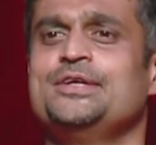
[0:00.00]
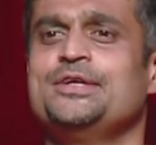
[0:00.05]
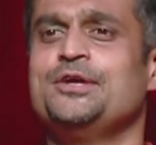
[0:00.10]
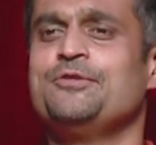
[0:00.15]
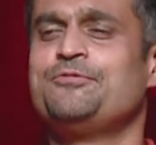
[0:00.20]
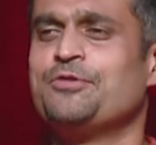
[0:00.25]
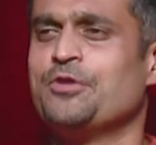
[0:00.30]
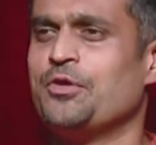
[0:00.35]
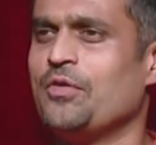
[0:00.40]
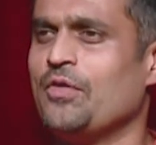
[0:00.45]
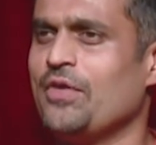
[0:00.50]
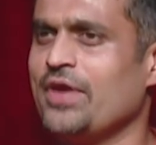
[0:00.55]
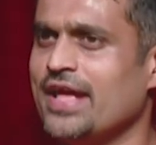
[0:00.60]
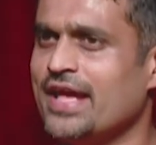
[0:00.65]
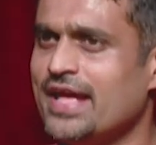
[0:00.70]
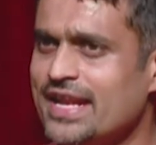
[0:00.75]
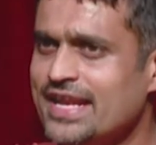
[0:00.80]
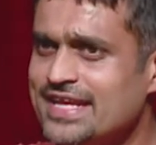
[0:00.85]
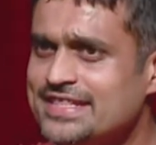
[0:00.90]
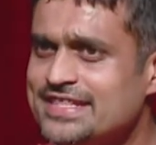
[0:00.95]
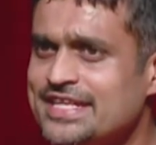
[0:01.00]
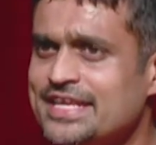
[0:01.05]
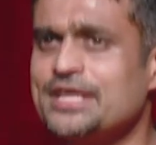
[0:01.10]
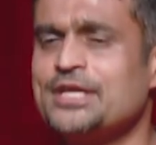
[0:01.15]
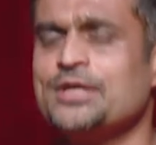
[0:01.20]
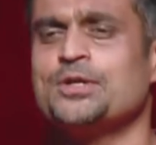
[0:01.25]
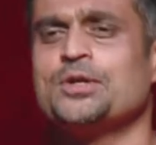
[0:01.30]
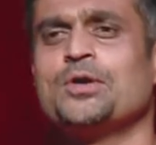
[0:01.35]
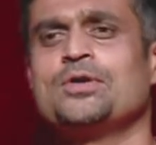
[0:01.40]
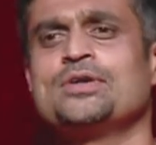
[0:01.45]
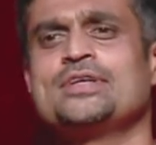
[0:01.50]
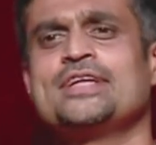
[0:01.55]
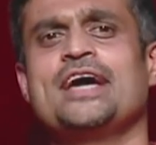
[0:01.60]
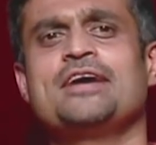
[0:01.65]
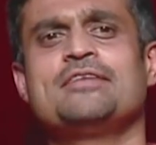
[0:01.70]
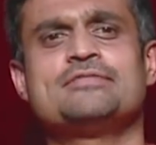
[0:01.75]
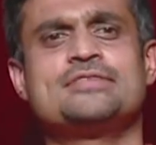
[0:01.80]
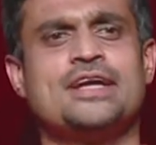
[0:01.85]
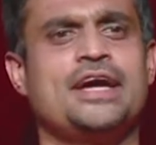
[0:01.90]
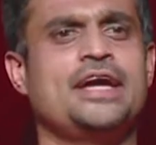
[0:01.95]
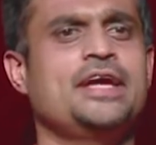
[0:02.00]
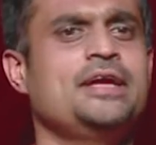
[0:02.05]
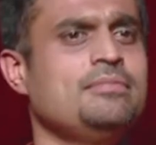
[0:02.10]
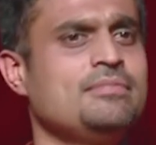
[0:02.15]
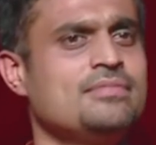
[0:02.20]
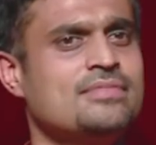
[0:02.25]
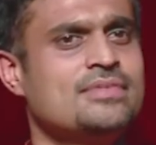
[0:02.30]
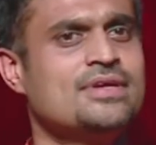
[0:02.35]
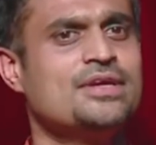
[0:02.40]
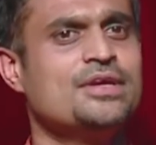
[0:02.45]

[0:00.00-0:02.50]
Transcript: if you really think you don't have time,